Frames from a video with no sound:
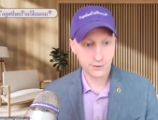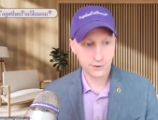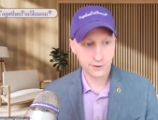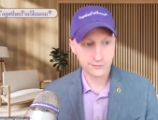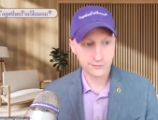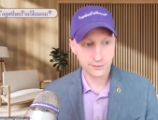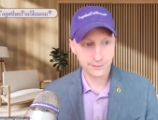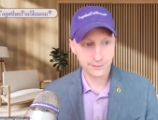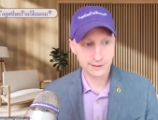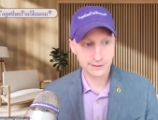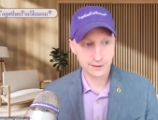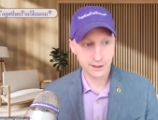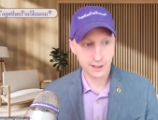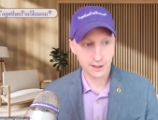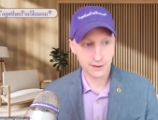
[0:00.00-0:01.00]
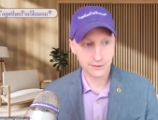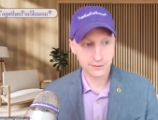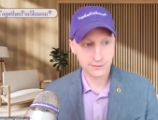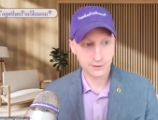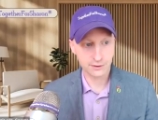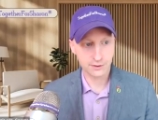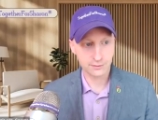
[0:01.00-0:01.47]
important for mental health.
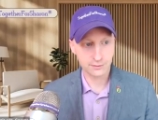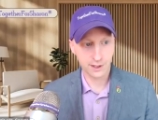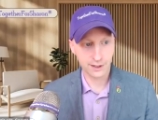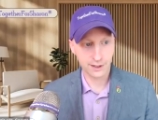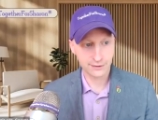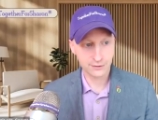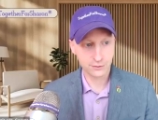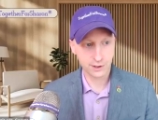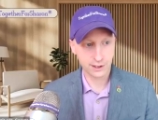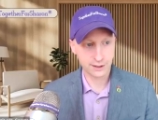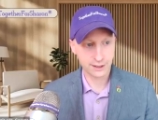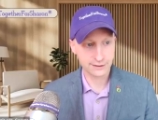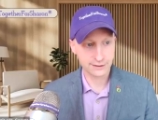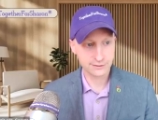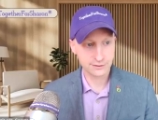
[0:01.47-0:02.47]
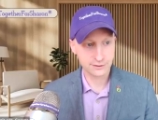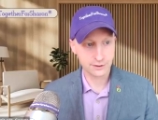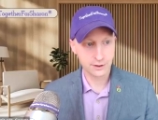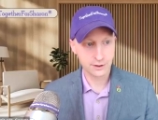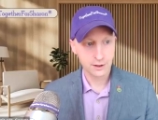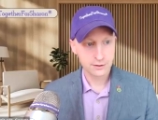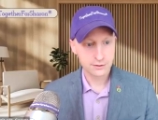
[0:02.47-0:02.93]
So that's where I'd like
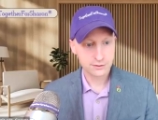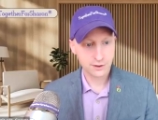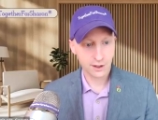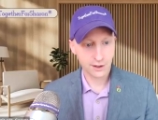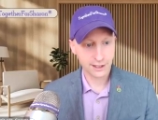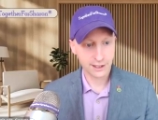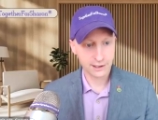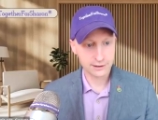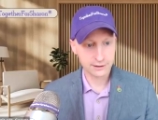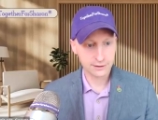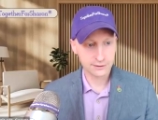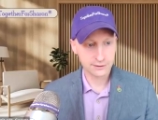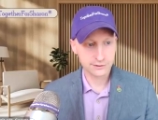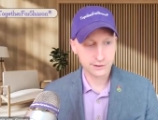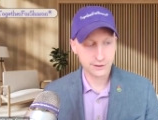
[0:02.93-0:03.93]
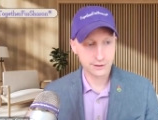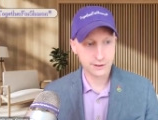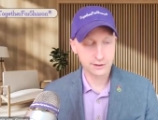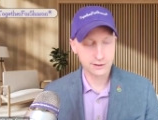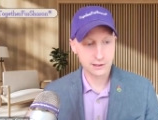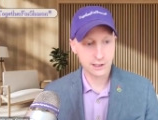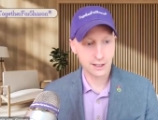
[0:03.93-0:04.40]
to start our little journey
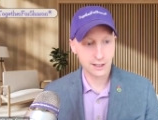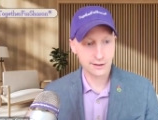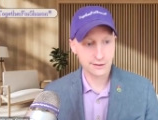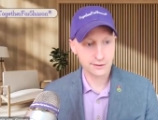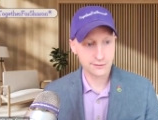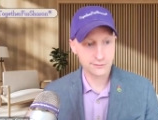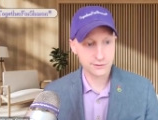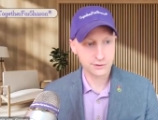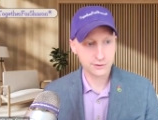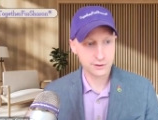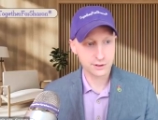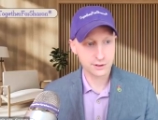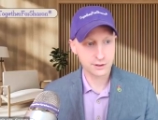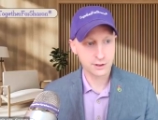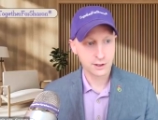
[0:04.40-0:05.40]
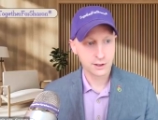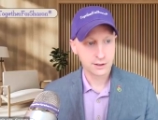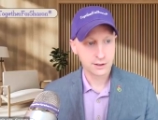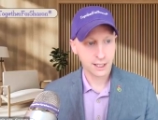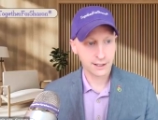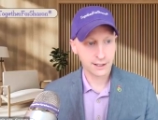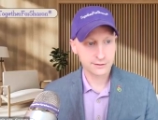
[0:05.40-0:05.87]
together. If you can
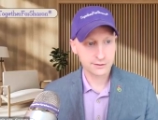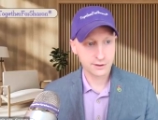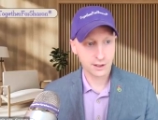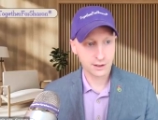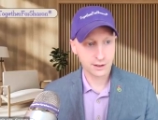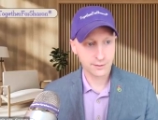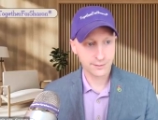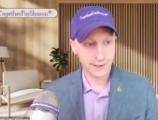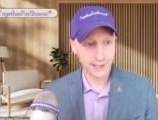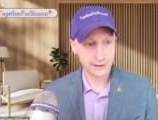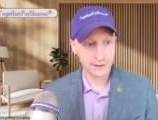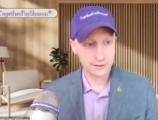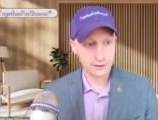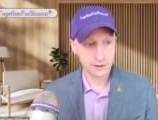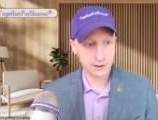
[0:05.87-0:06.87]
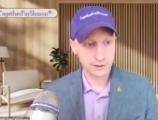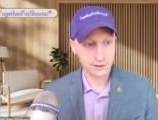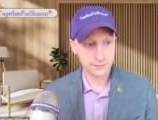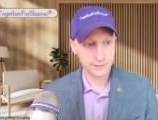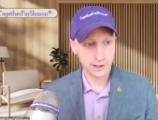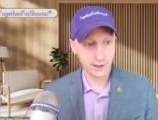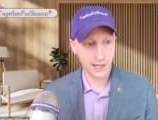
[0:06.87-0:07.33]
kind of talk about,
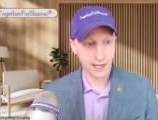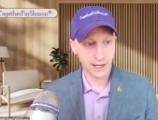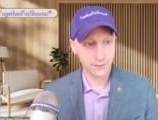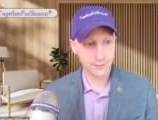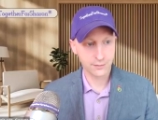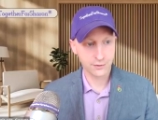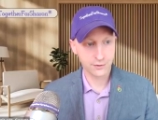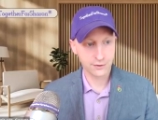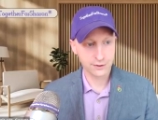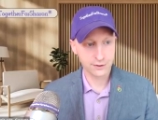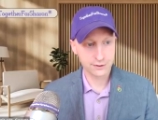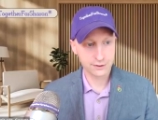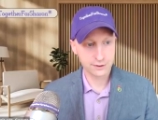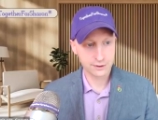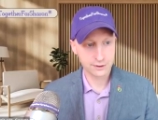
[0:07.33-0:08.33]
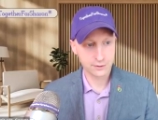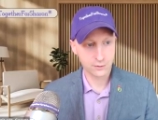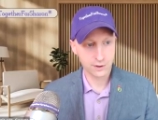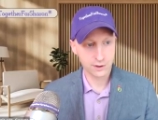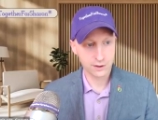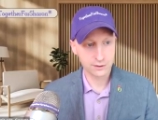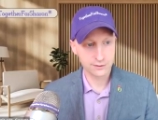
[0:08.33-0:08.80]
how important the
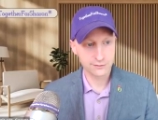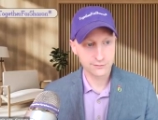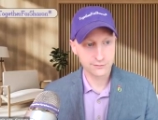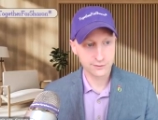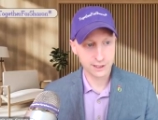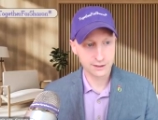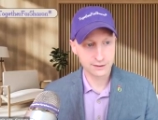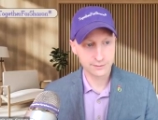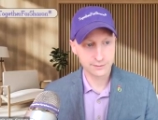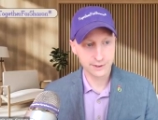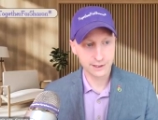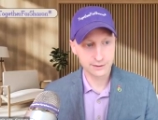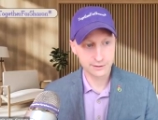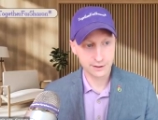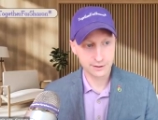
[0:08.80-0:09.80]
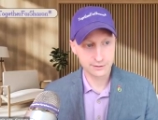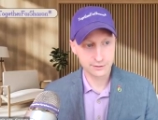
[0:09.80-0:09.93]
world of, and to me,